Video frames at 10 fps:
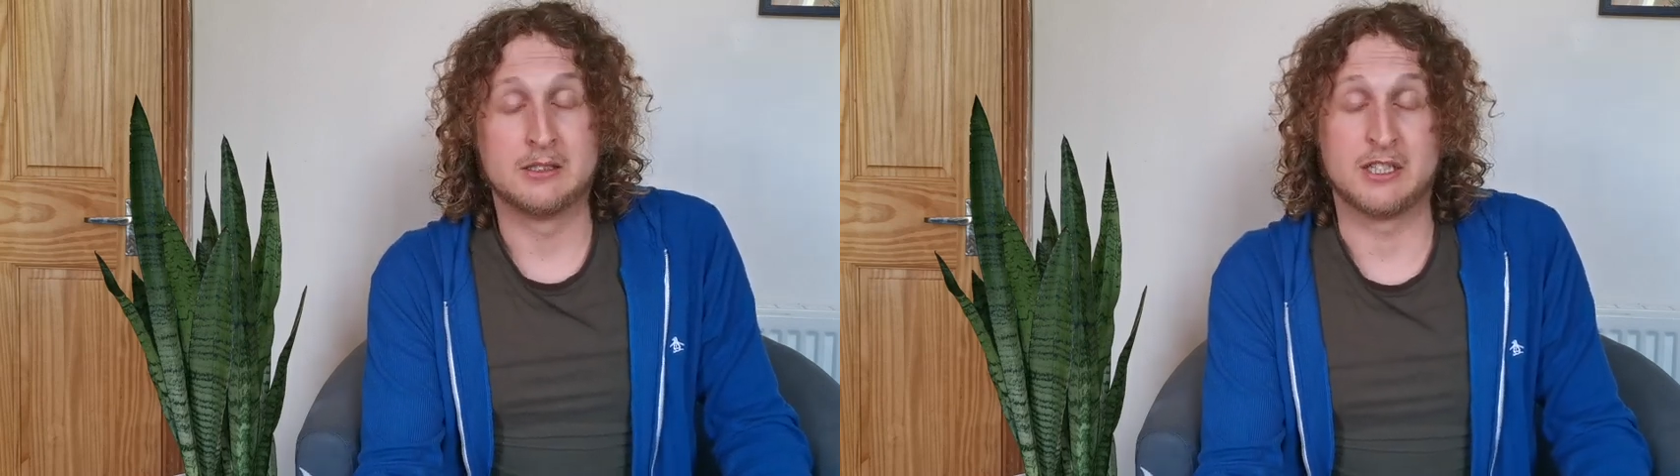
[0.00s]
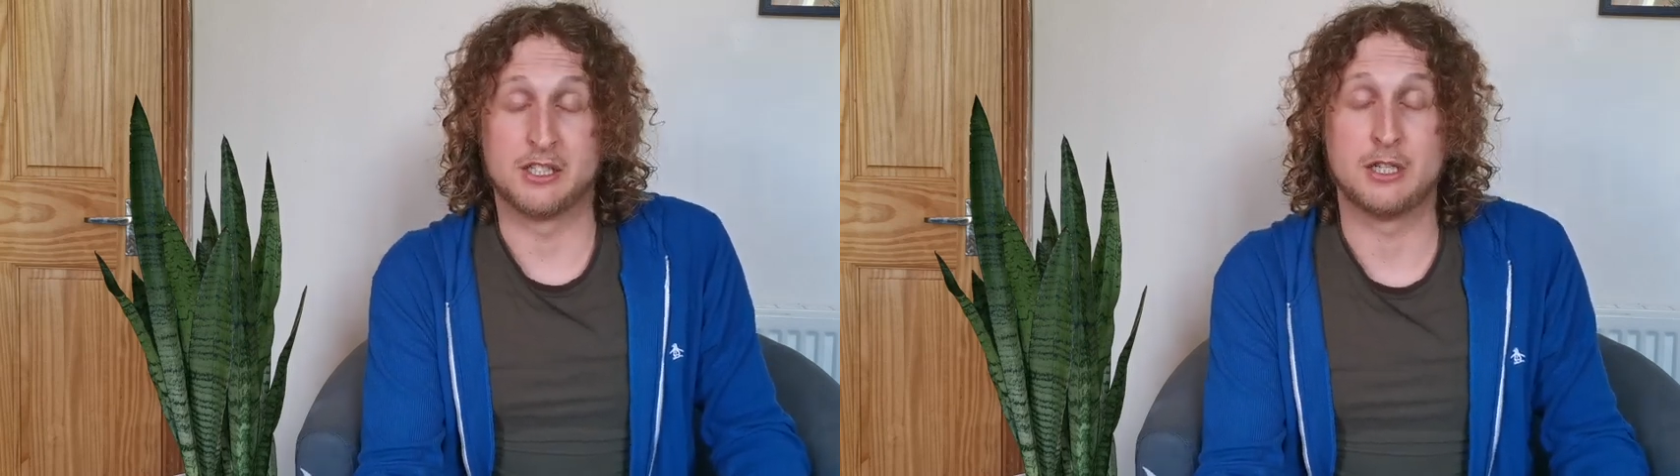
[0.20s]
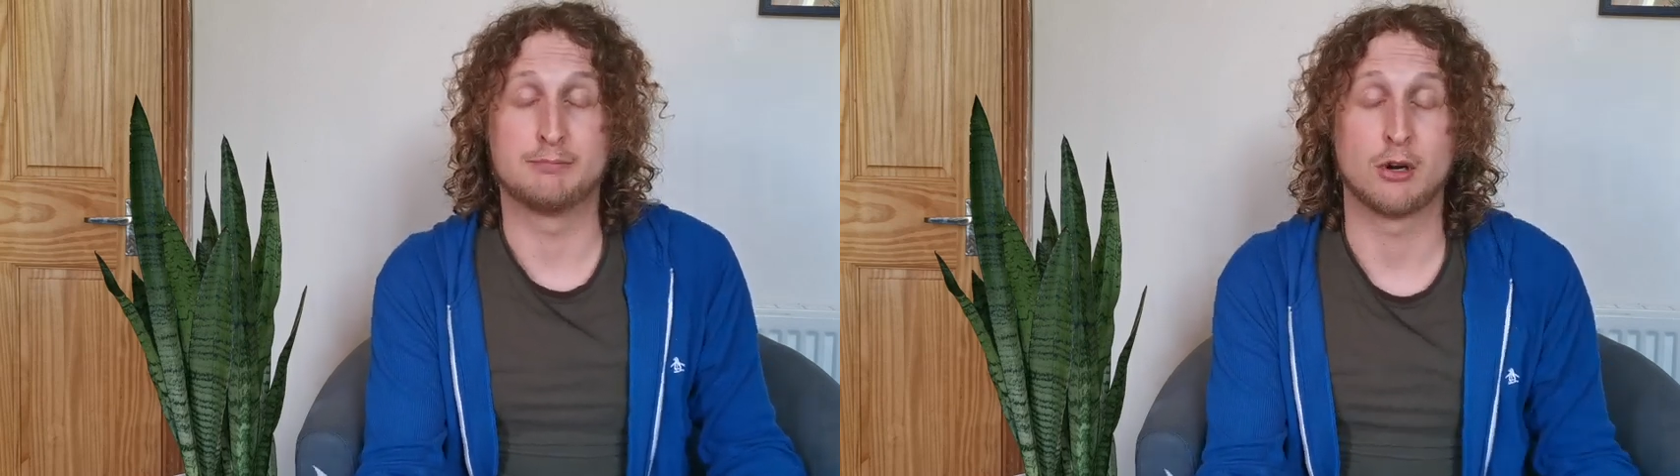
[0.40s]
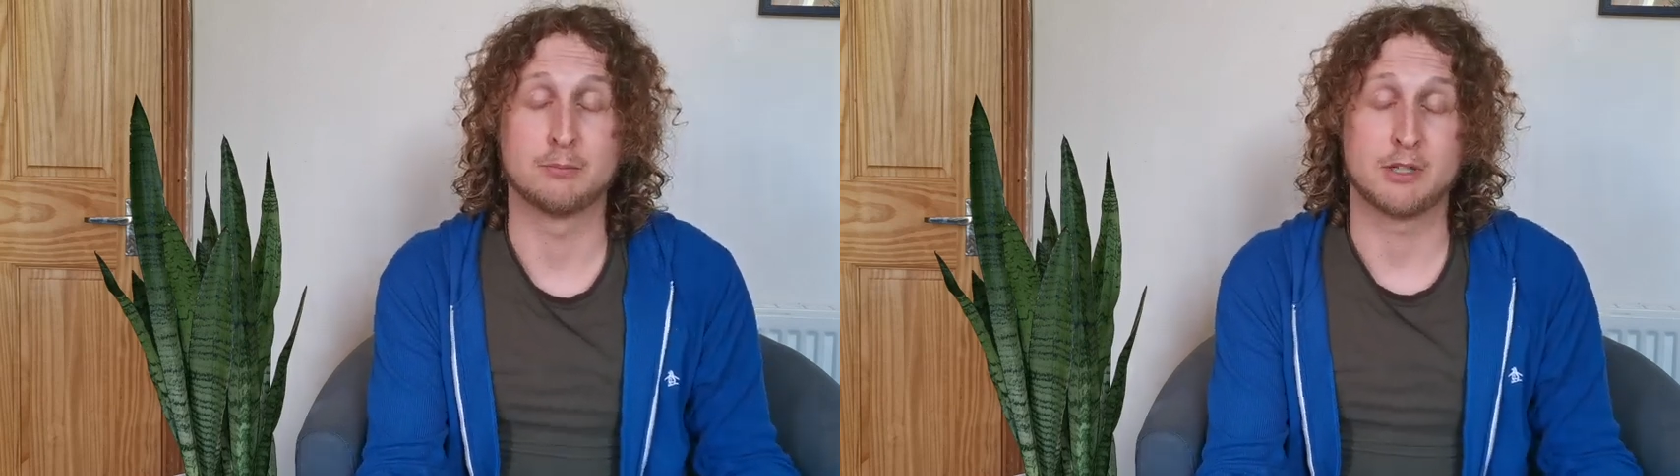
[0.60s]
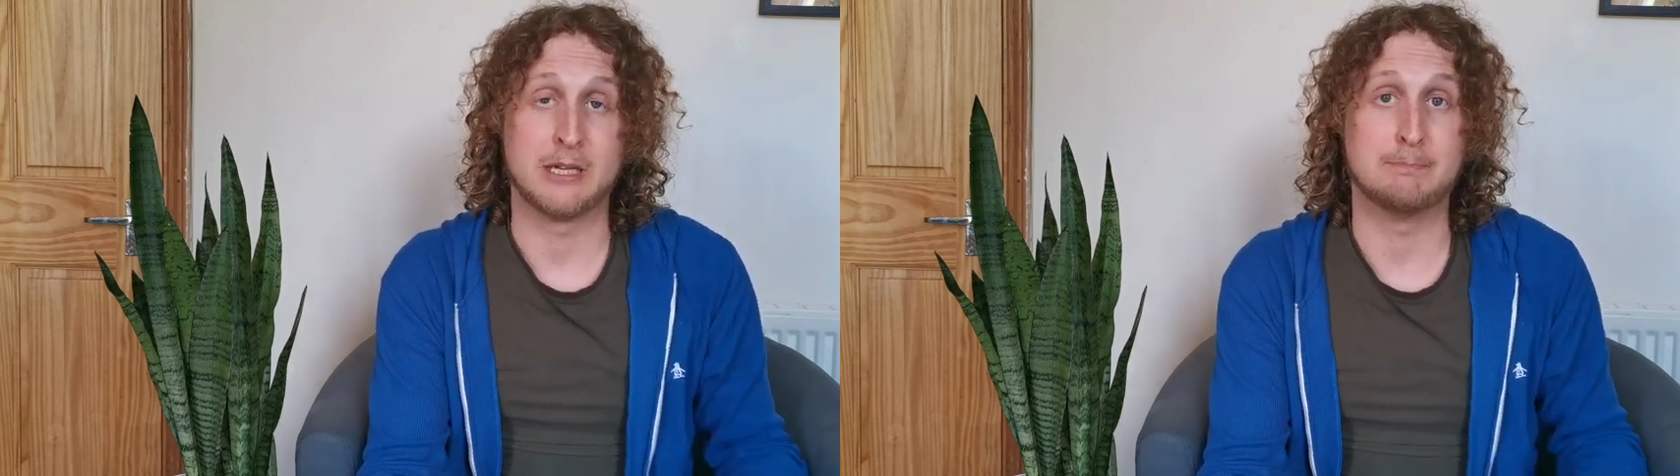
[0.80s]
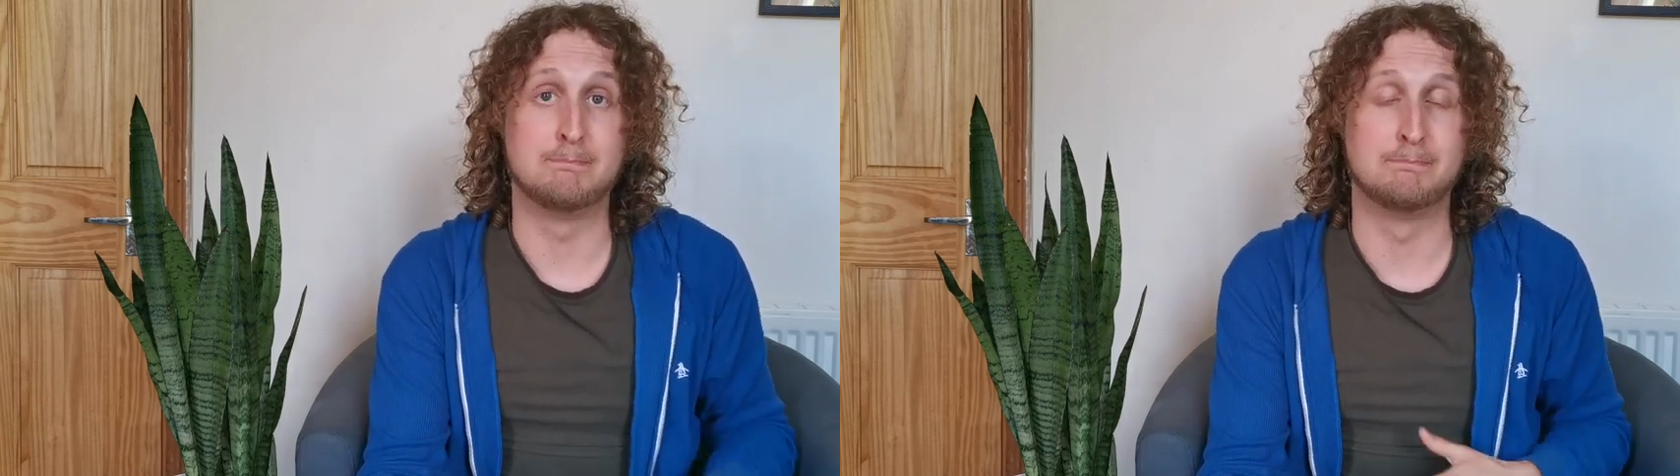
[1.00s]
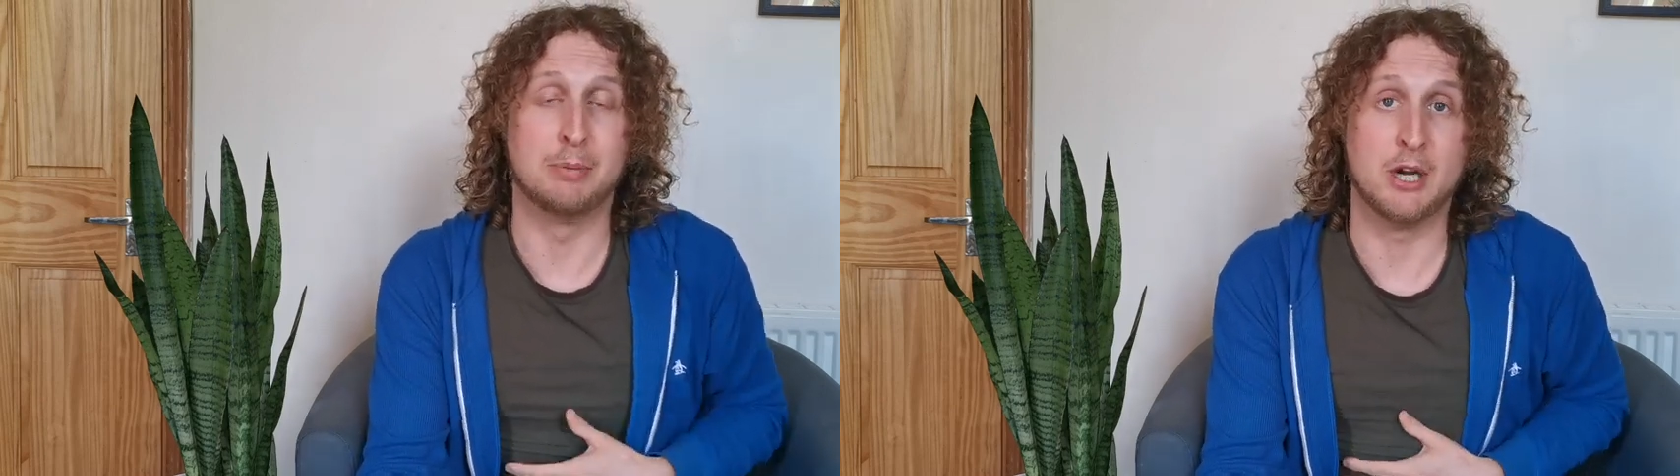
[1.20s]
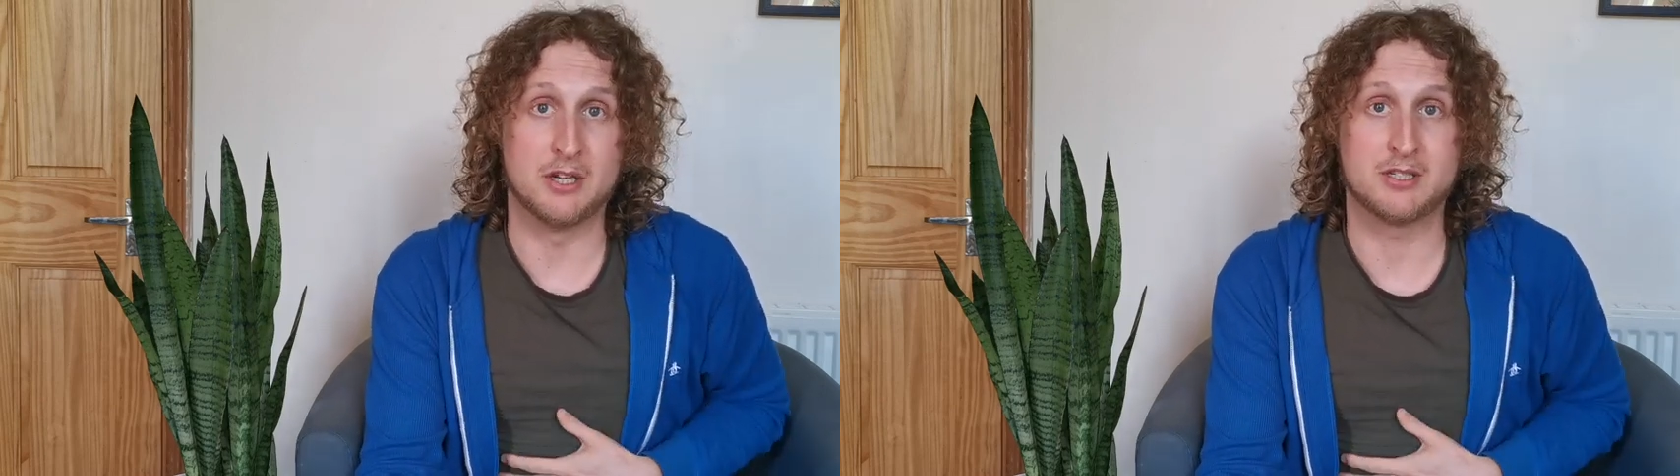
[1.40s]
and she promptly
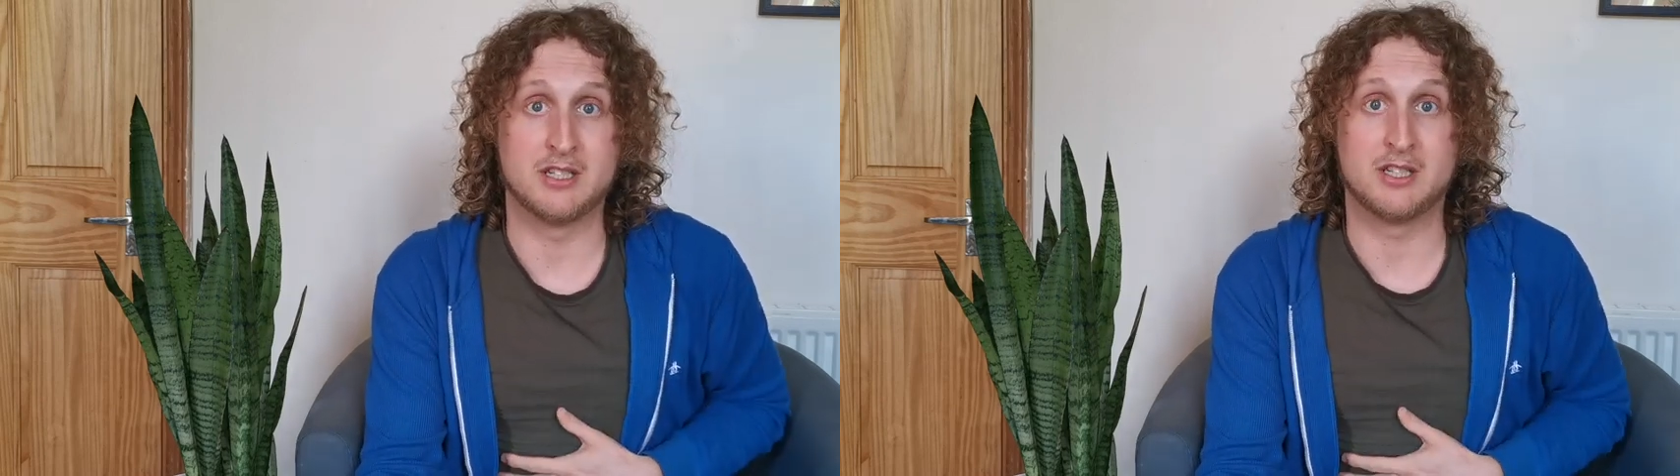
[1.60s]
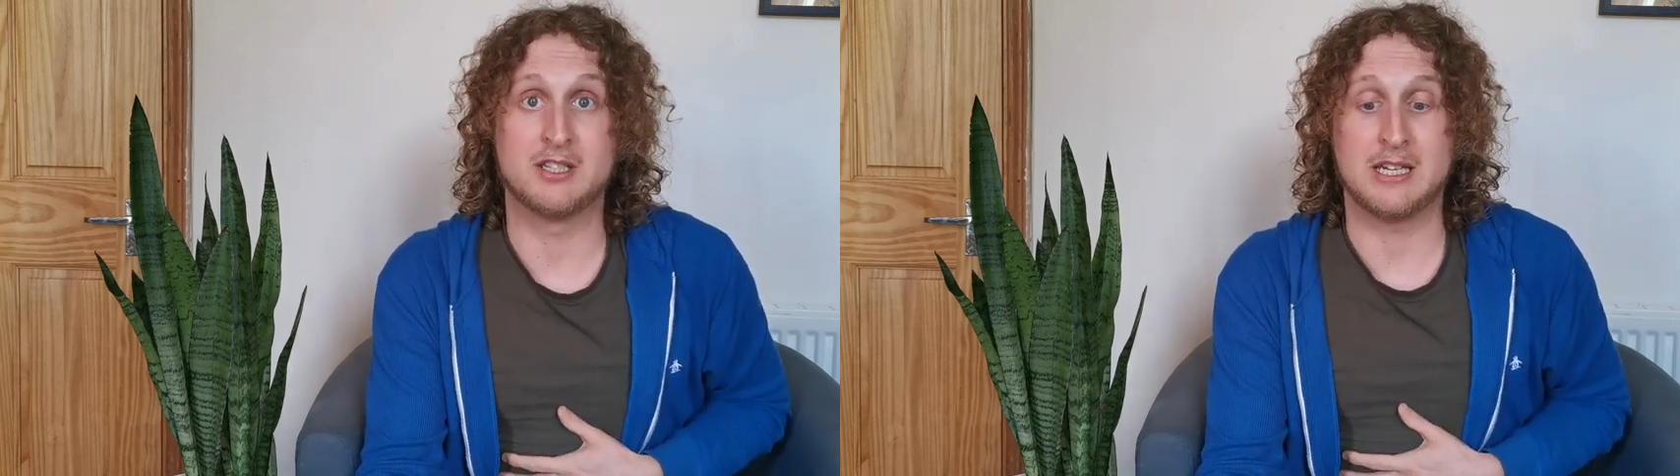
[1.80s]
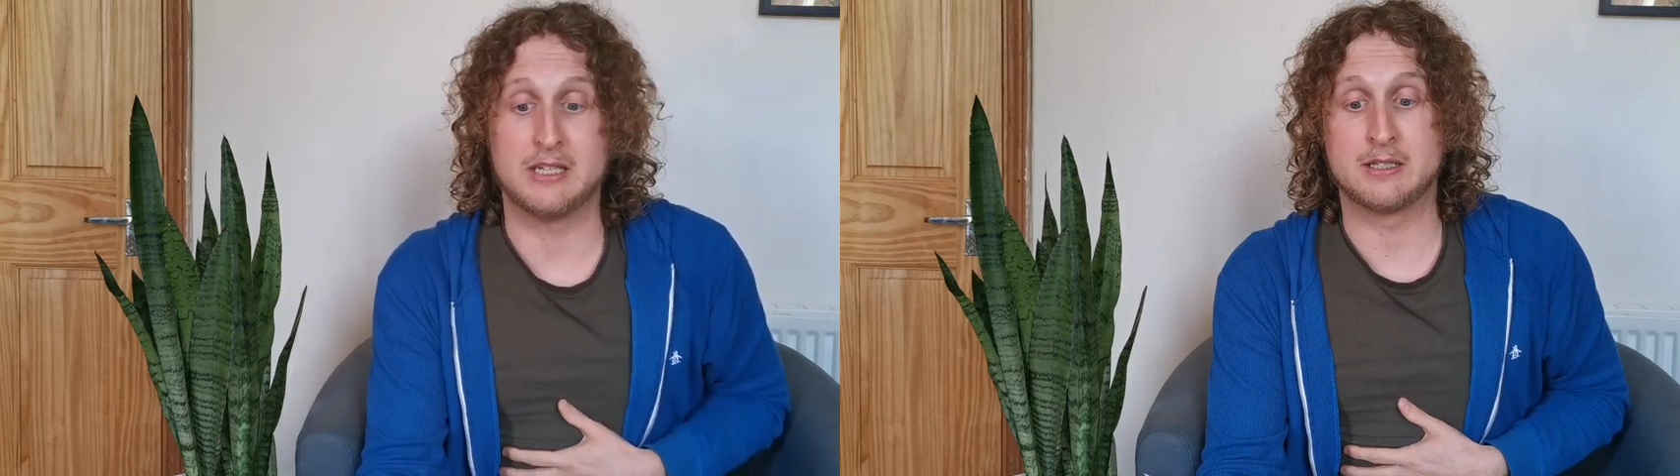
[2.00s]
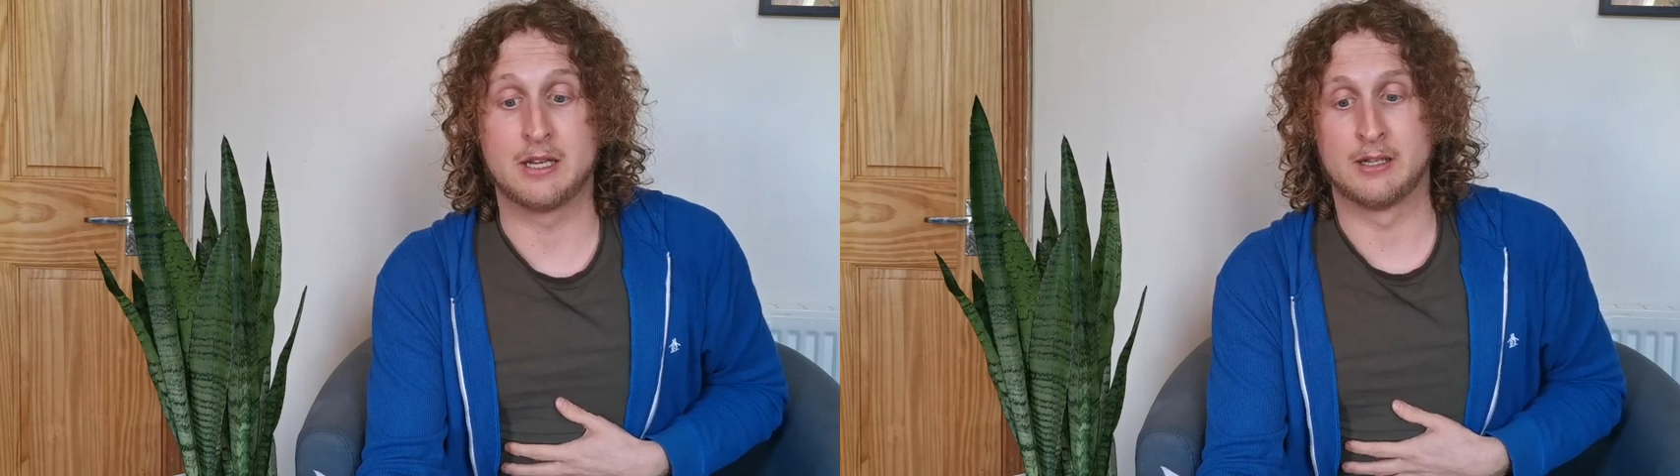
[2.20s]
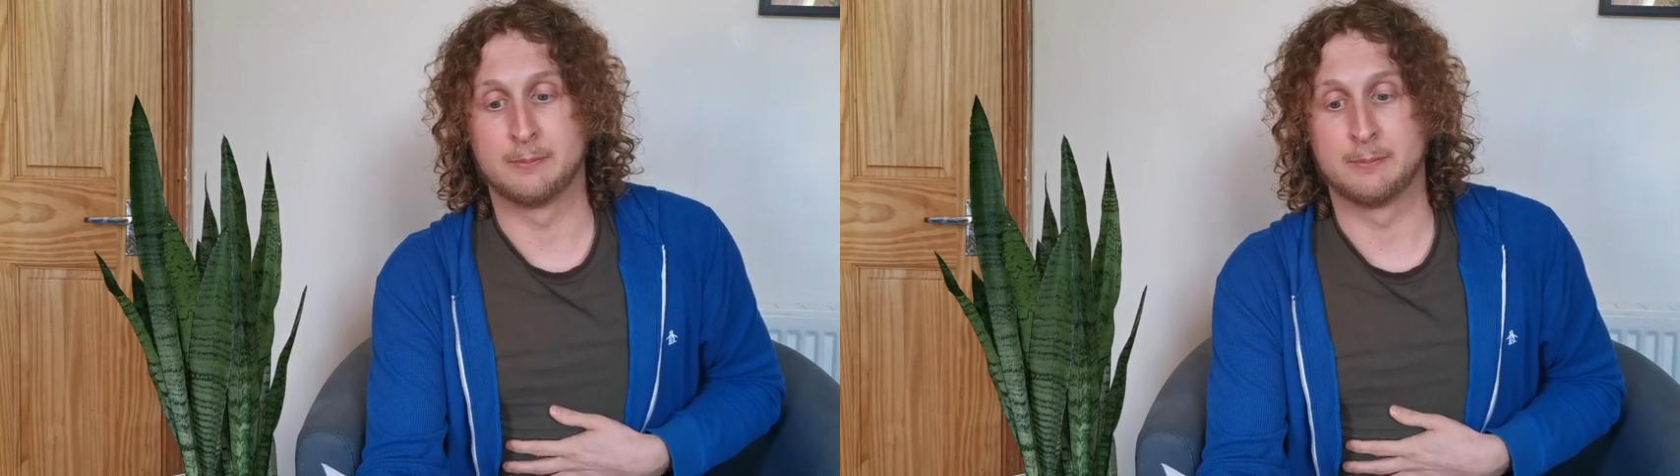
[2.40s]
burst into tears.